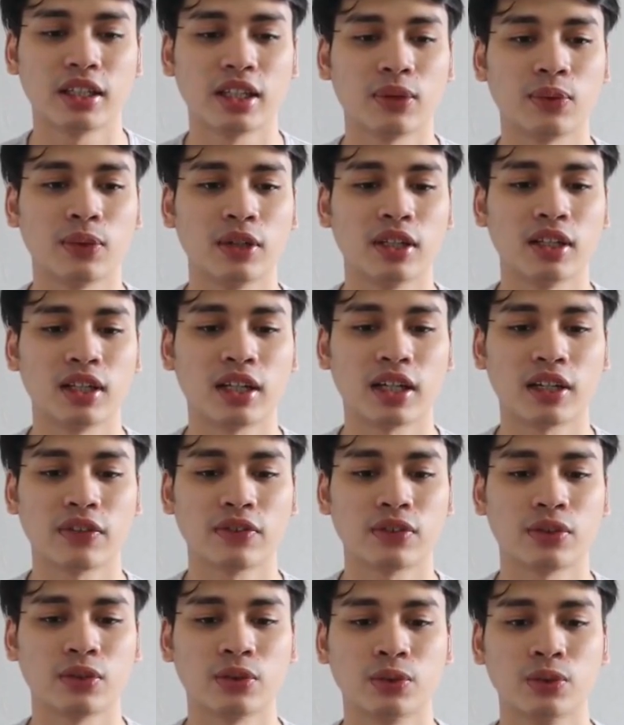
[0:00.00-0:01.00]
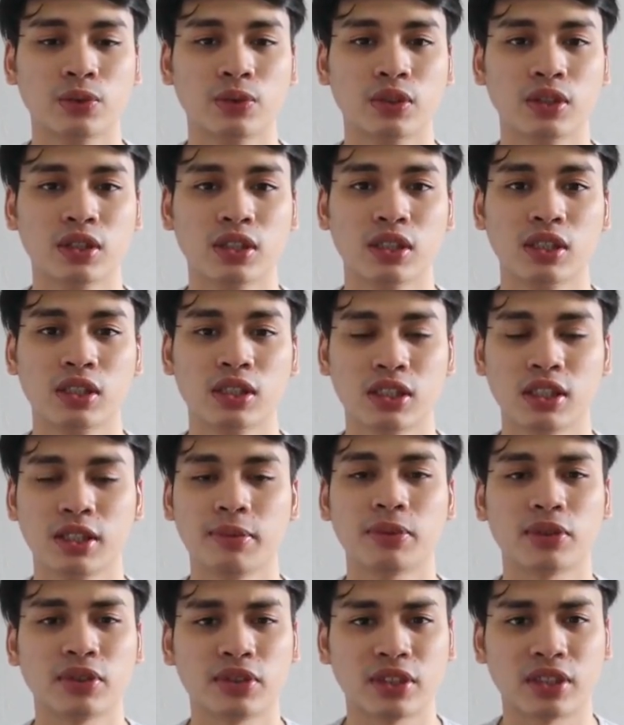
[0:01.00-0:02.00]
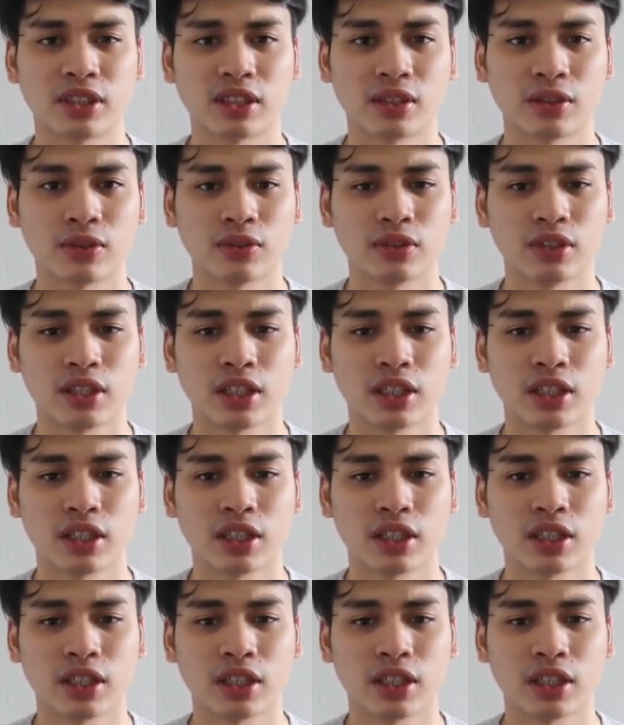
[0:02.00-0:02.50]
They will have to sleep on the ground,